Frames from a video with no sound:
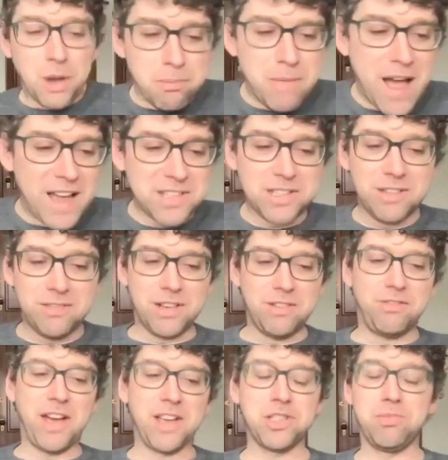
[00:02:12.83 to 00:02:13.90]
massive
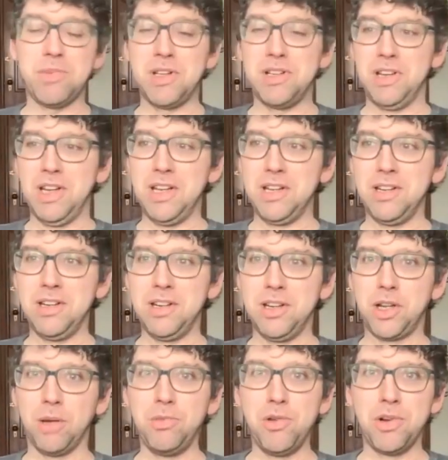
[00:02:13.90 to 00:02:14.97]
investment in
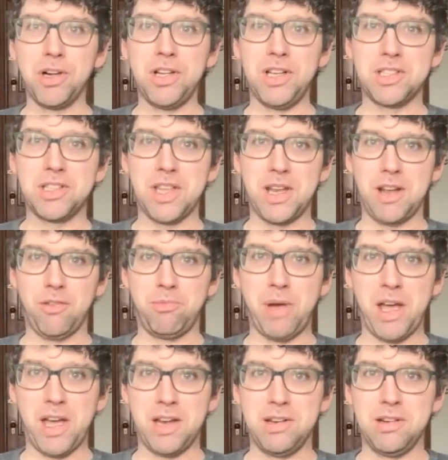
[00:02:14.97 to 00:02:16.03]
communities that have
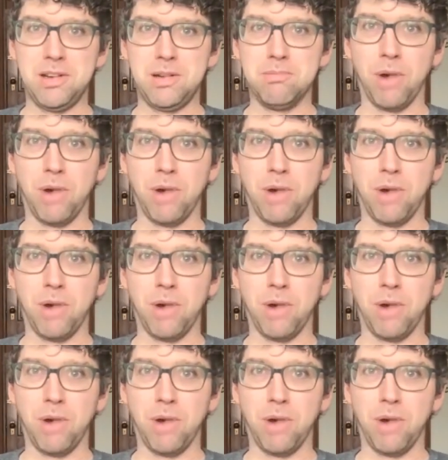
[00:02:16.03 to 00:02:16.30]
been